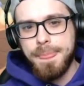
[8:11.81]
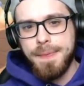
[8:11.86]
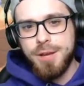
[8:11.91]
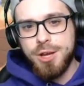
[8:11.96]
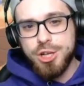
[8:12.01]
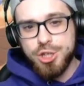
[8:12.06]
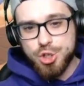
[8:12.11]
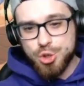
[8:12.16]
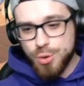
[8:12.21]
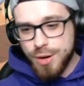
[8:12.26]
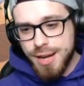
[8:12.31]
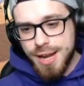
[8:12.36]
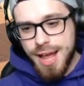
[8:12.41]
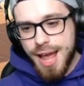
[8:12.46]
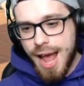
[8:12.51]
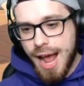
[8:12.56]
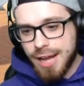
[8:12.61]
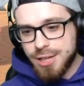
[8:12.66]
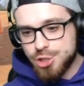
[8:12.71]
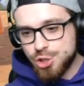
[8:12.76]
Katrina
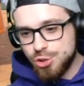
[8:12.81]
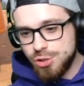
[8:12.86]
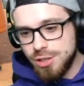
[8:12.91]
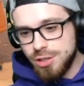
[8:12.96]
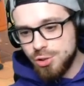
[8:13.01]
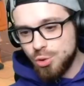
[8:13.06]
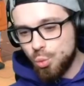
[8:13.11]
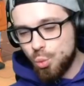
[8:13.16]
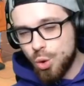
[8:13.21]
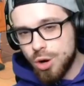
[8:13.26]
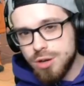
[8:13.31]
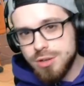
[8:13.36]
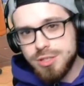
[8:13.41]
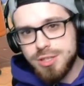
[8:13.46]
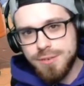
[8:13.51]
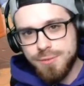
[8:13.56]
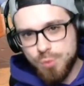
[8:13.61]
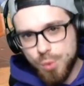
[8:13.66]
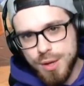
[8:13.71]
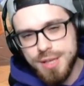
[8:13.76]
has her little words
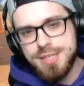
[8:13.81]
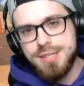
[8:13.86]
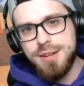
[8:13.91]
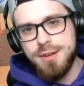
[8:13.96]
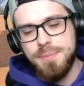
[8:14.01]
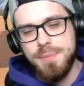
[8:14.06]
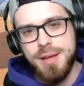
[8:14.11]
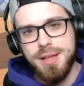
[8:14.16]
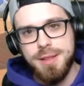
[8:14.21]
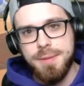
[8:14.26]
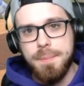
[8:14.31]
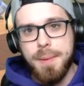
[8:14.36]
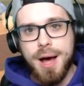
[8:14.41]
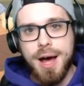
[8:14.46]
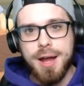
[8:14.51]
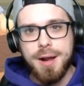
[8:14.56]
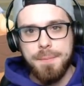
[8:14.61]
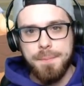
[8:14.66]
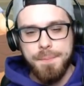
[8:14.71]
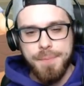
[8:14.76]
of wisdom at the
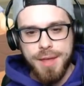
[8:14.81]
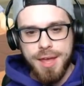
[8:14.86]
bottom.